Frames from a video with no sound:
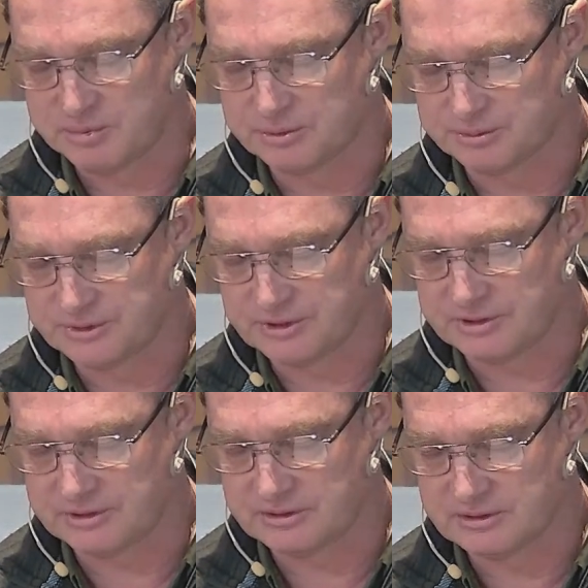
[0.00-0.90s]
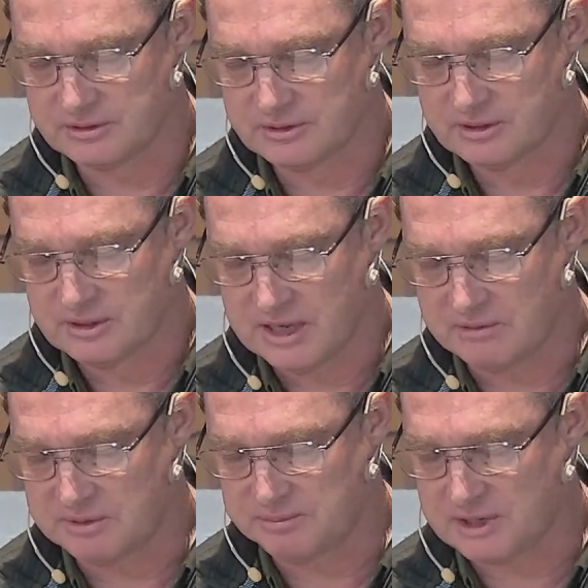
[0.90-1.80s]
like Paul did.
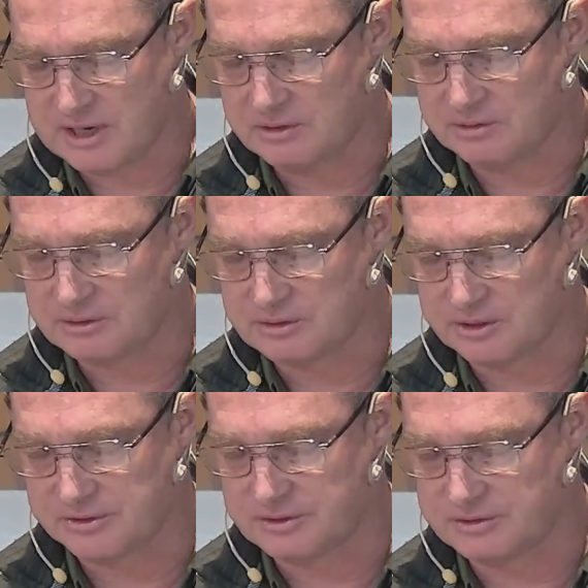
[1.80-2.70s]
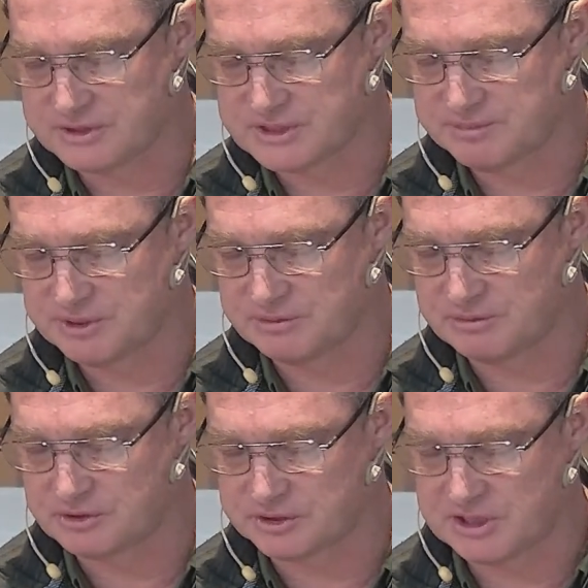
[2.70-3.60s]
And we pray, Lord God, that your
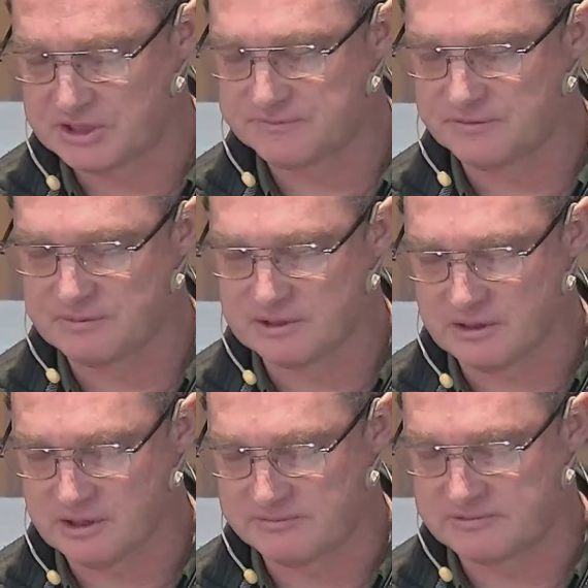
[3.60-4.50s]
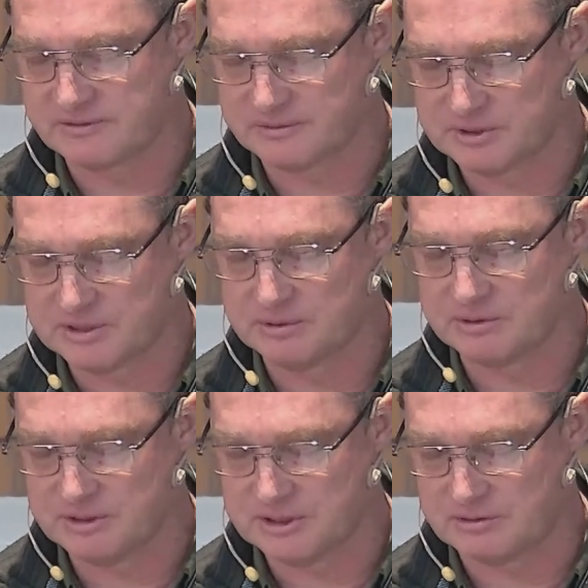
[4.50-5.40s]
Spirit will transform the lives of the
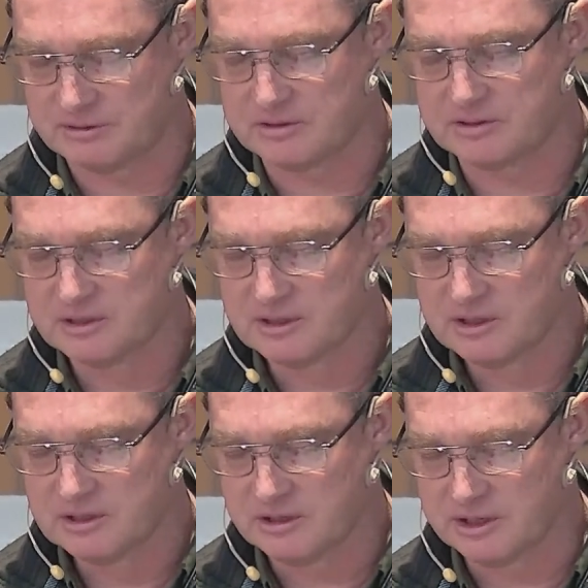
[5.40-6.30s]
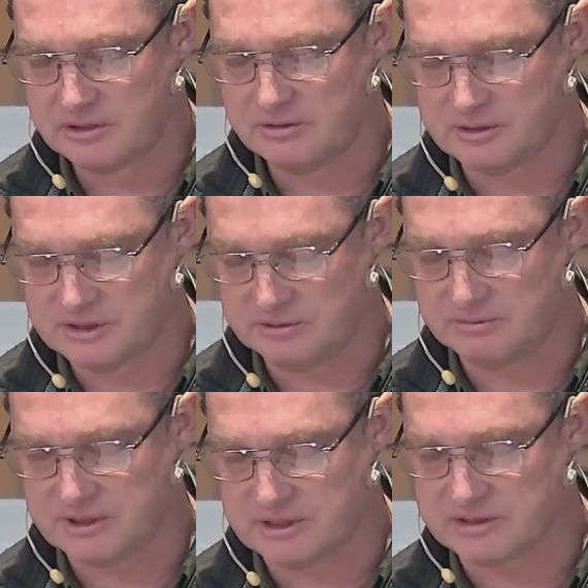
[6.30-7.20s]
people who hear it, like you
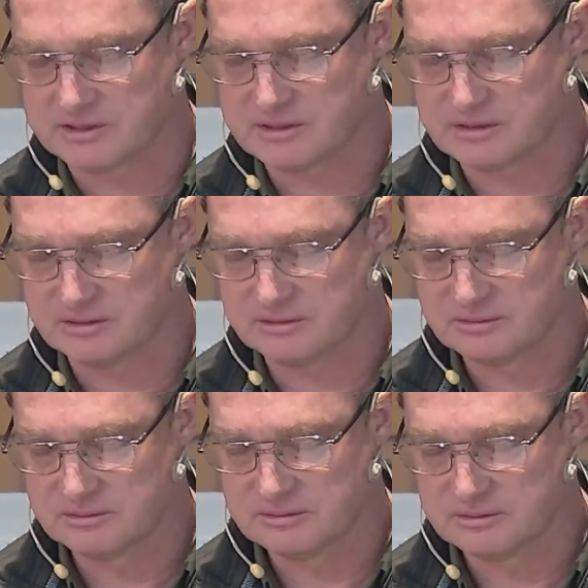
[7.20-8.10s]
did with us.